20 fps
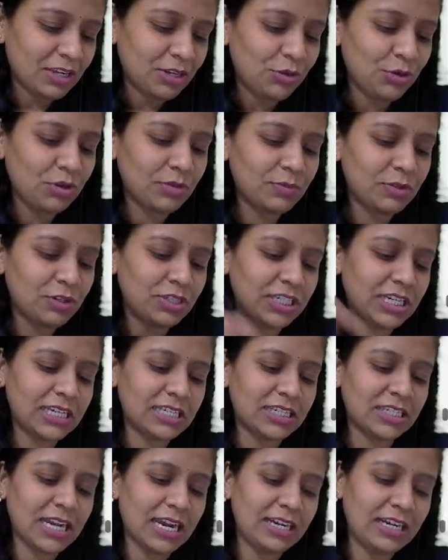No
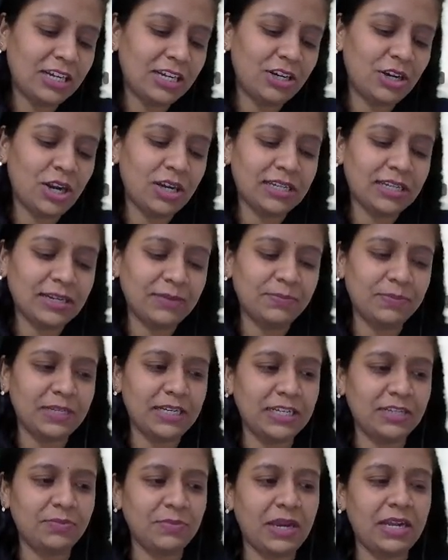Mojesh, I did not
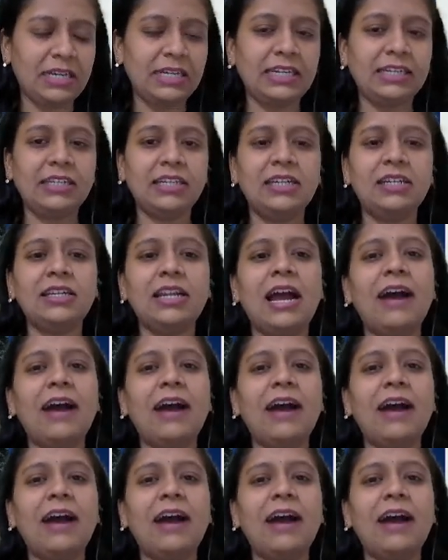complete my dinner.